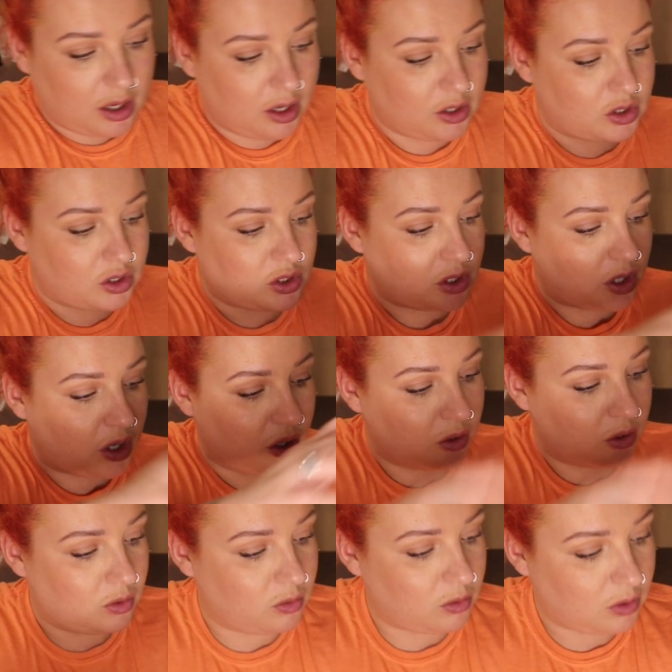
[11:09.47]

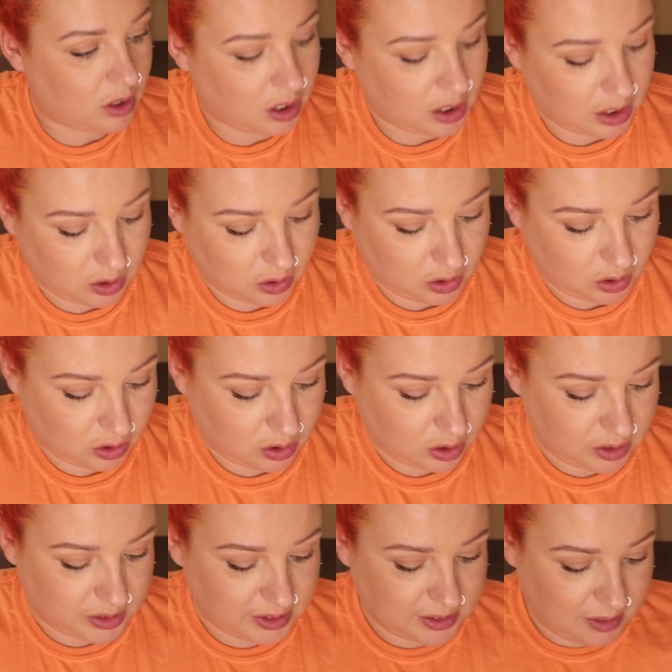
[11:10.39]
So I've got
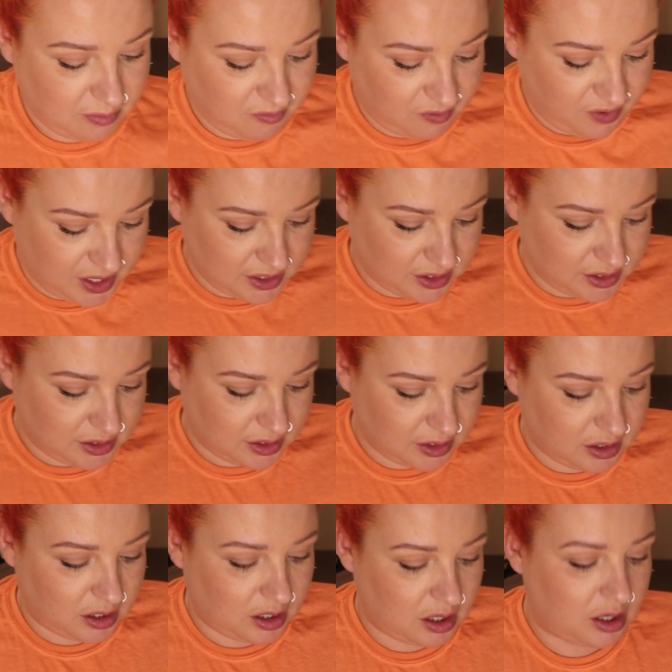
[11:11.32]
SlimFast
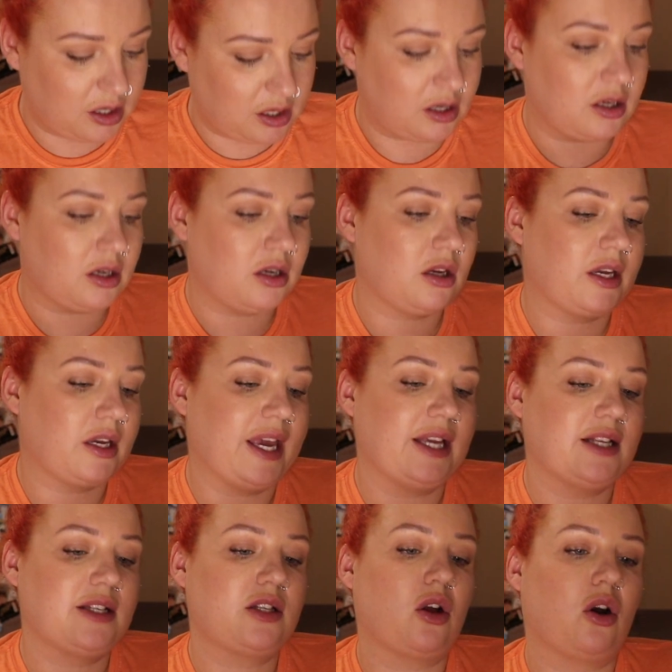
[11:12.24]

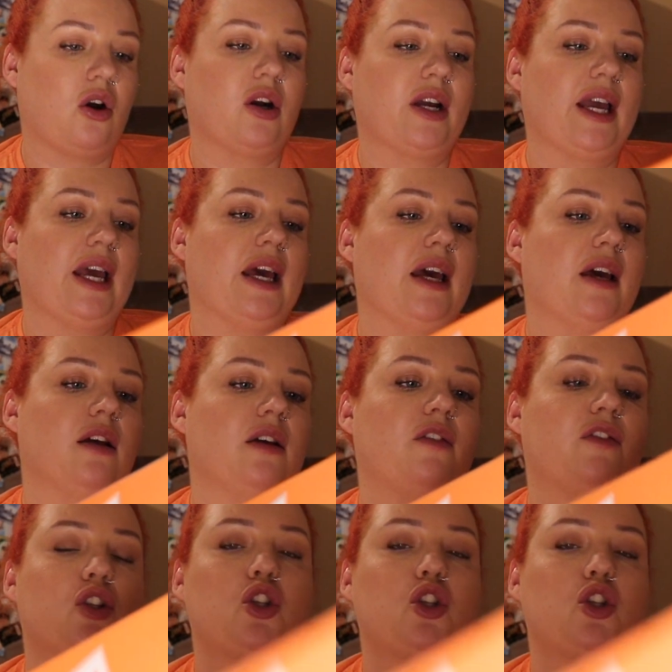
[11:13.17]
Kickstart Kit for